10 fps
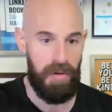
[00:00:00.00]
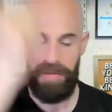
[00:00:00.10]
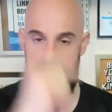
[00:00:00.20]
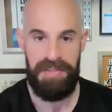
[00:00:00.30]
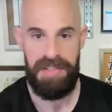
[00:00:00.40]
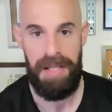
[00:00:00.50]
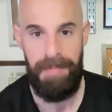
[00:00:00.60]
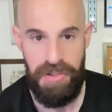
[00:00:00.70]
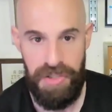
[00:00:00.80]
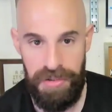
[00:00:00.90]
the things that I
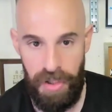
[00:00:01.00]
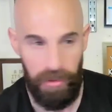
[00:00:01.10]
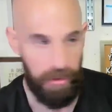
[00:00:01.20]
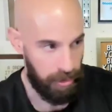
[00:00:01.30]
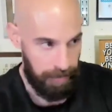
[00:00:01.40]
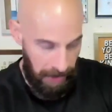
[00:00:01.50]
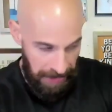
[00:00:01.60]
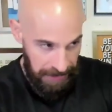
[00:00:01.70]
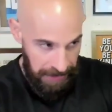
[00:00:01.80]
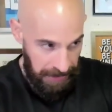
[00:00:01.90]
mentioned earlier,
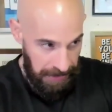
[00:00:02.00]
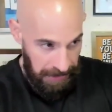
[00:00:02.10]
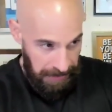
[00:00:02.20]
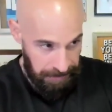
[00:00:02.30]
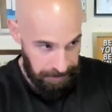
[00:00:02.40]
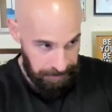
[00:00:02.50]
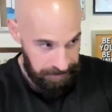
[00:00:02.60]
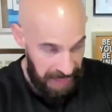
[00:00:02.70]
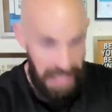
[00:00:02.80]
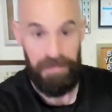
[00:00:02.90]
but
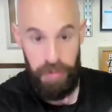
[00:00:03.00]
if